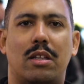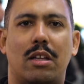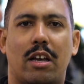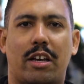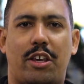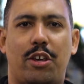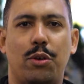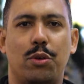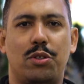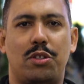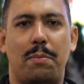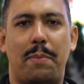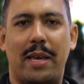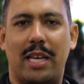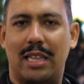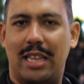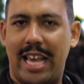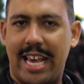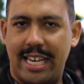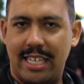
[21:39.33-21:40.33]
accused of
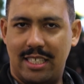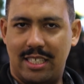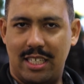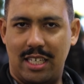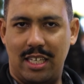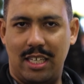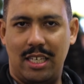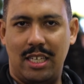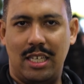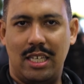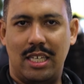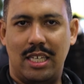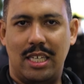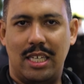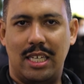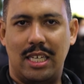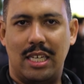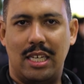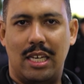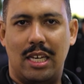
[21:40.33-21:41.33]
being lazy
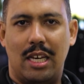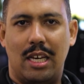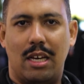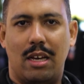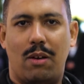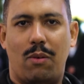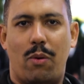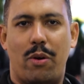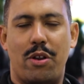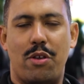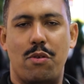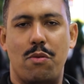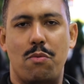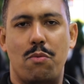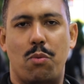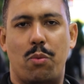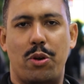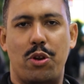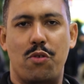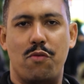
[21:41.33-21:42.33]
when
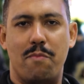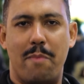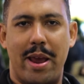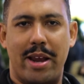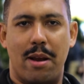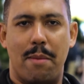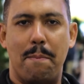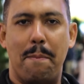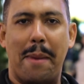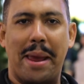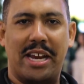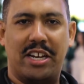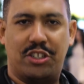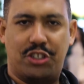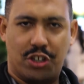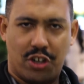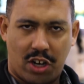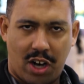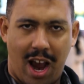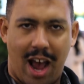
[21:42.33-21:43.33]
you've made a
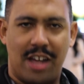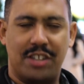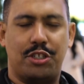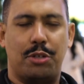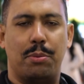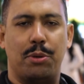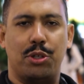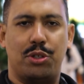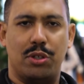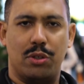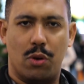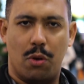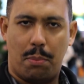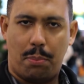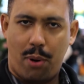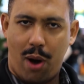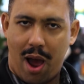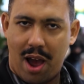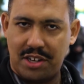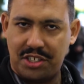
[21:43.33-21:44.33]
major contribution to a
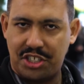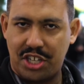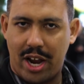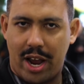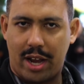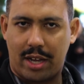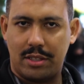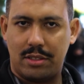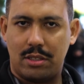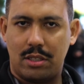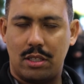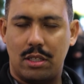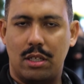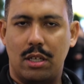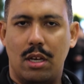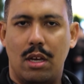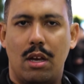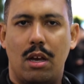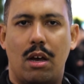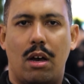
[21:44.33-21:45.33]
project,
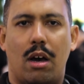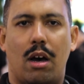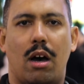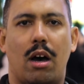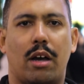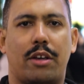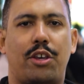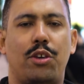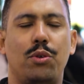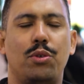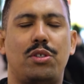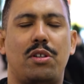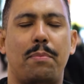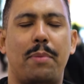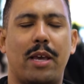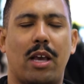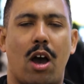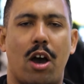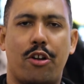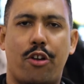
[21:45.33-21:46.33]
accused of
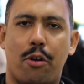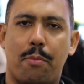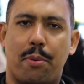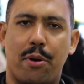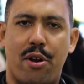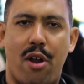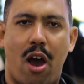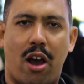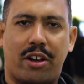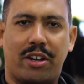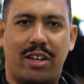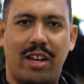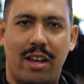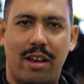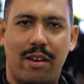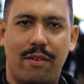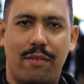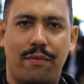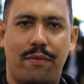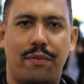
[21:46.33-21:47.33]
being
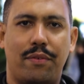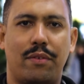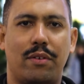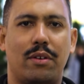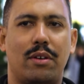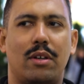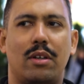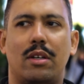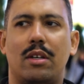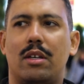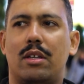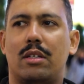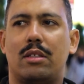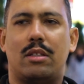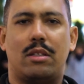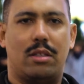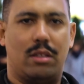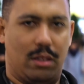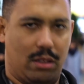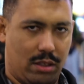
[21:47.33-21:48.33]
underproductive
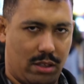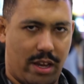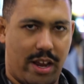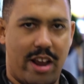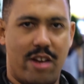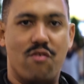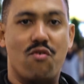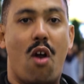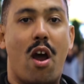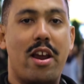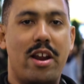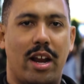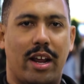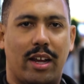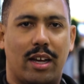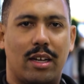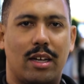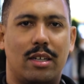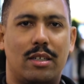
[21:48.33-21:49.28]
in writing,